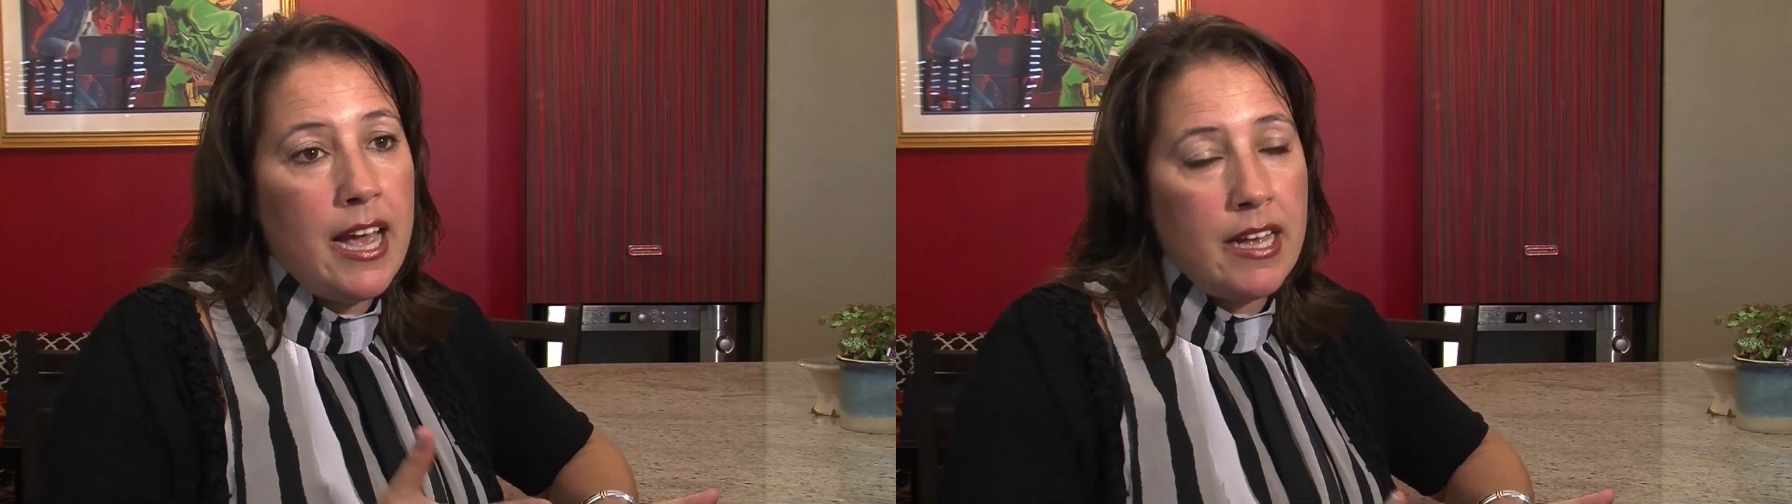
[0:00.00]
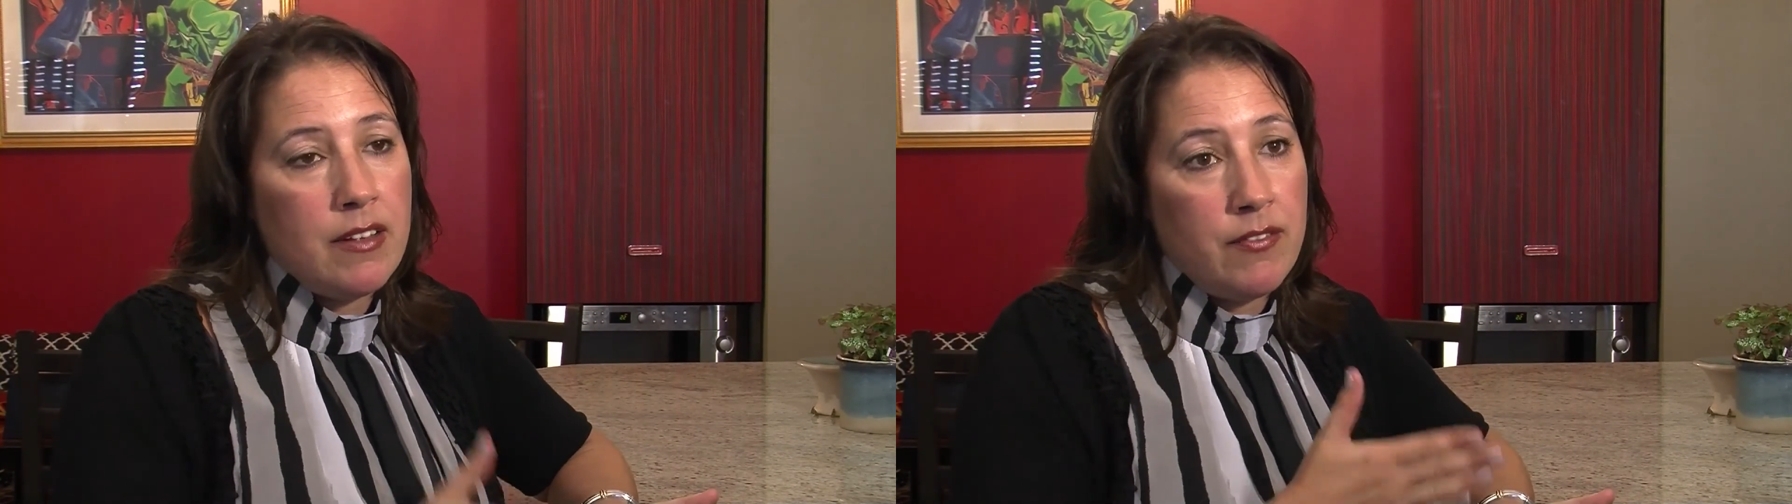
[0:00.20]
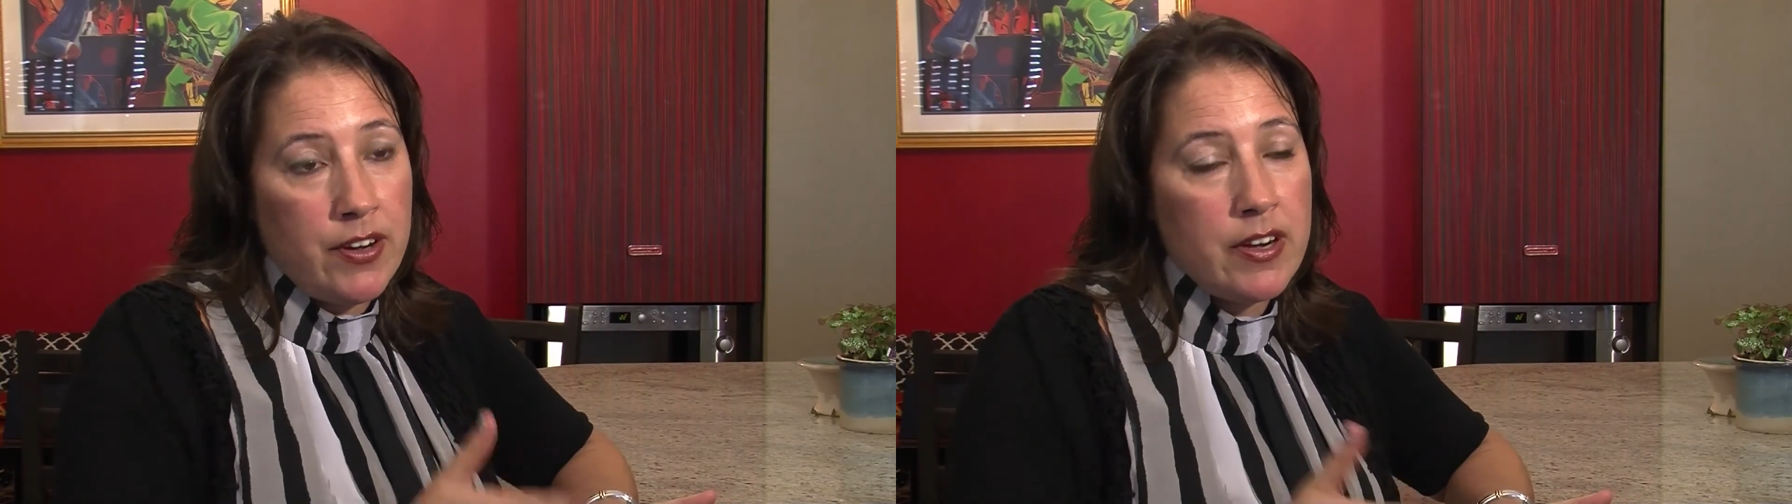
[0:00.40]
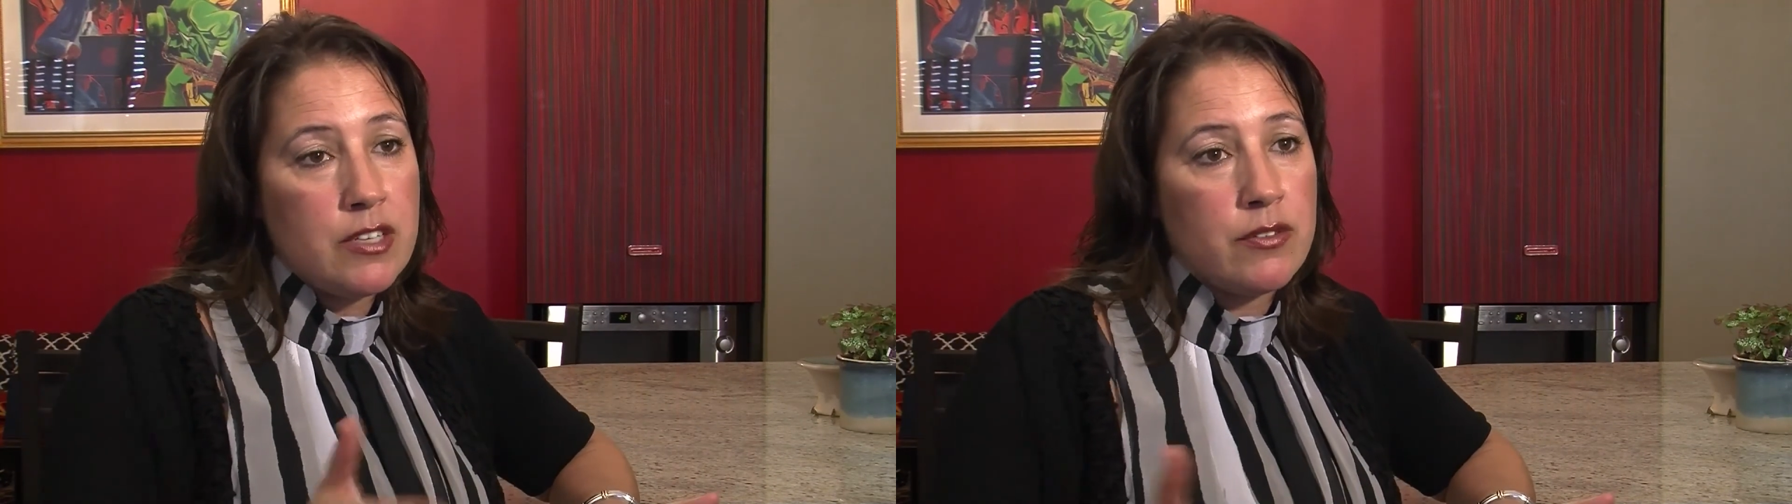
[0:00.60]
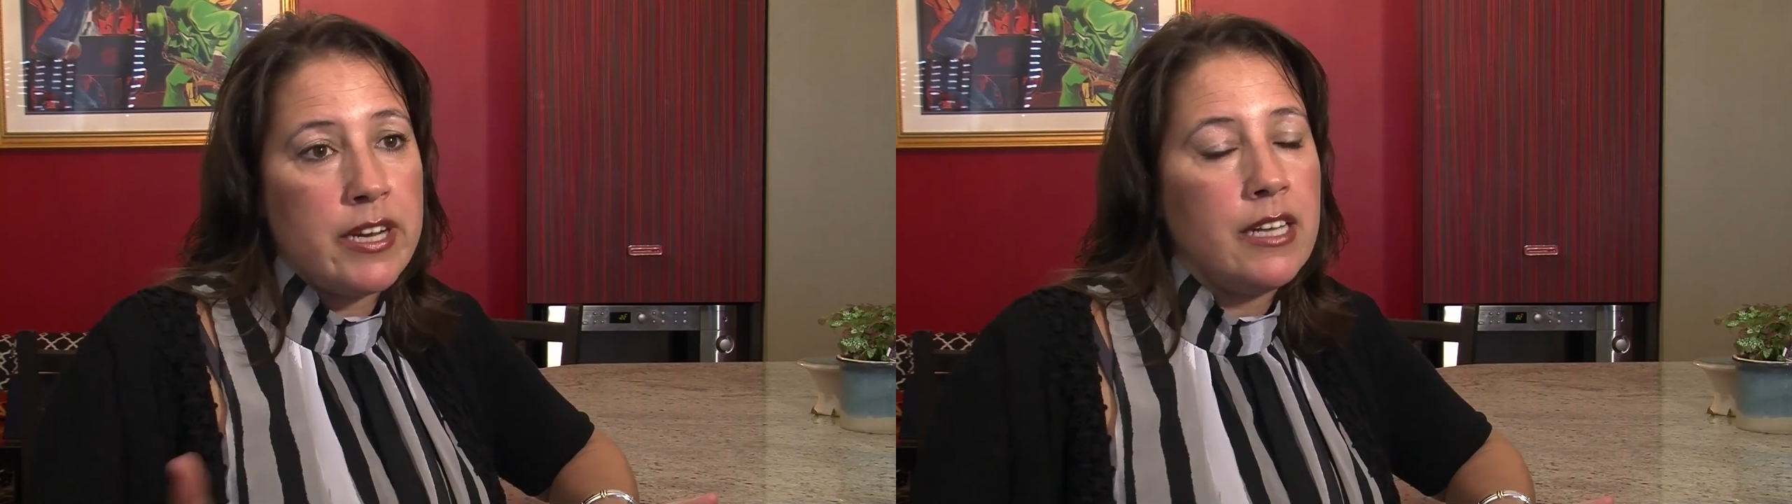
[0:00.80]
at
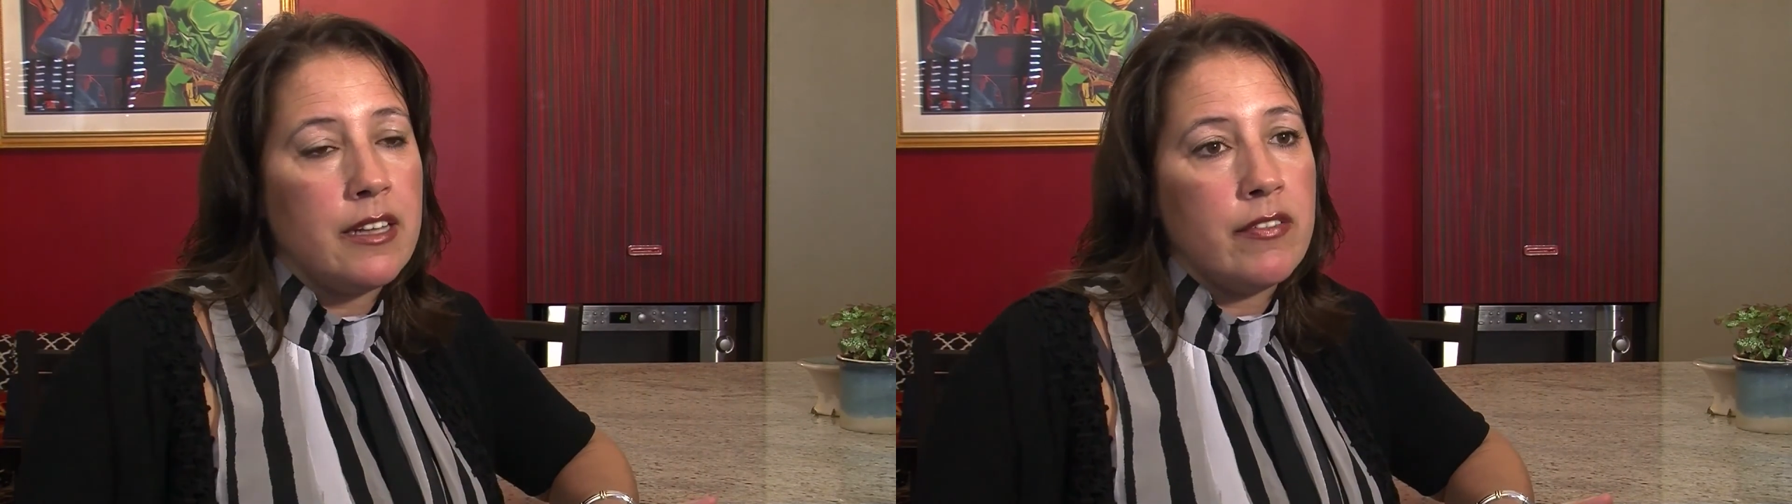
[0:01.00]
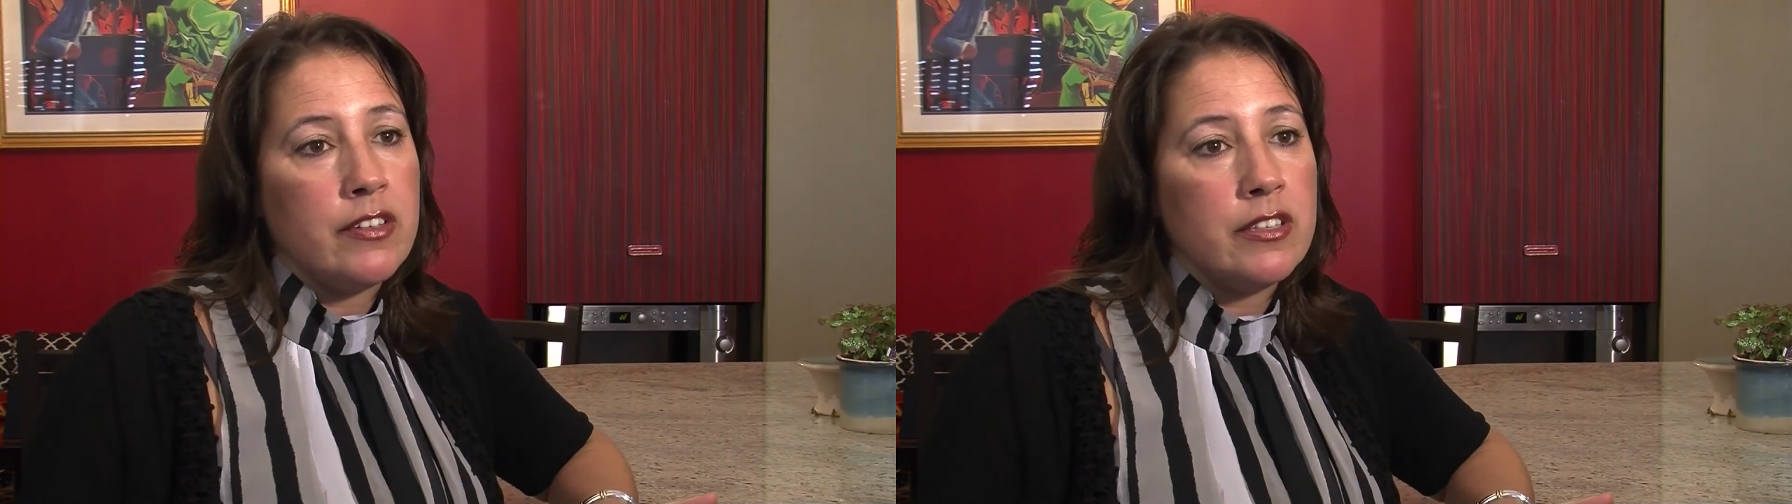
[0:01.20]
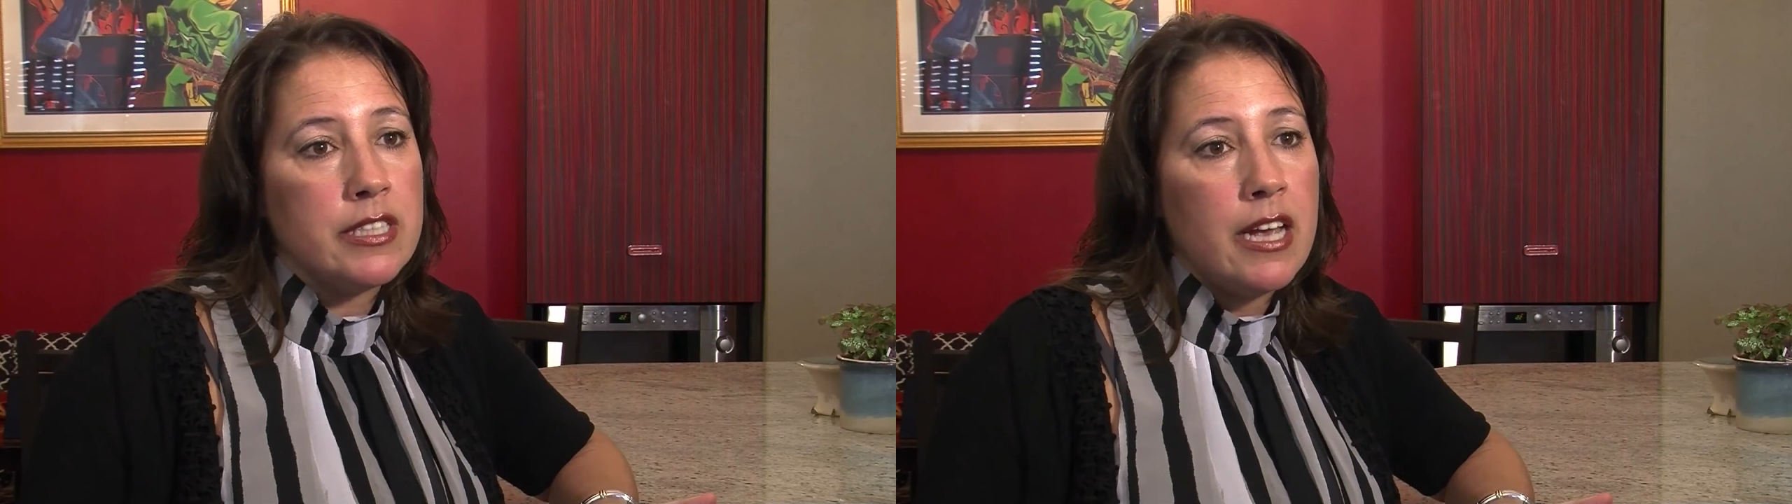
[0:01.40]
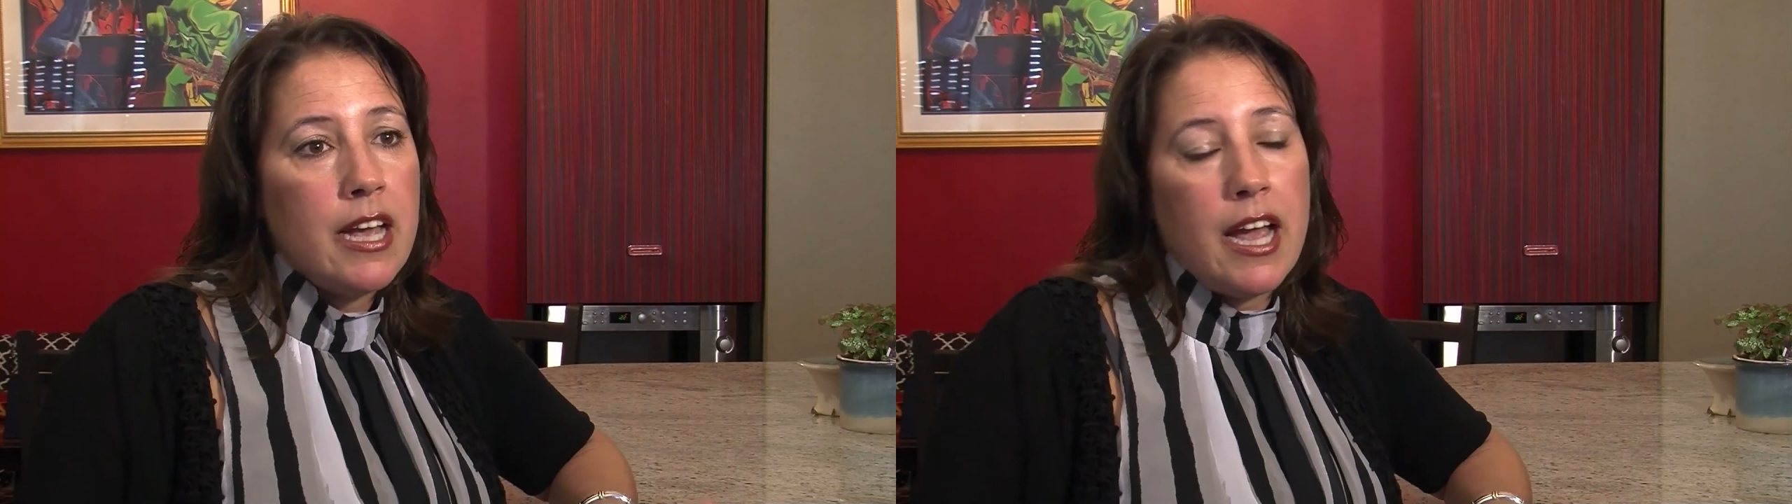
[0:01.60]
various reading levels,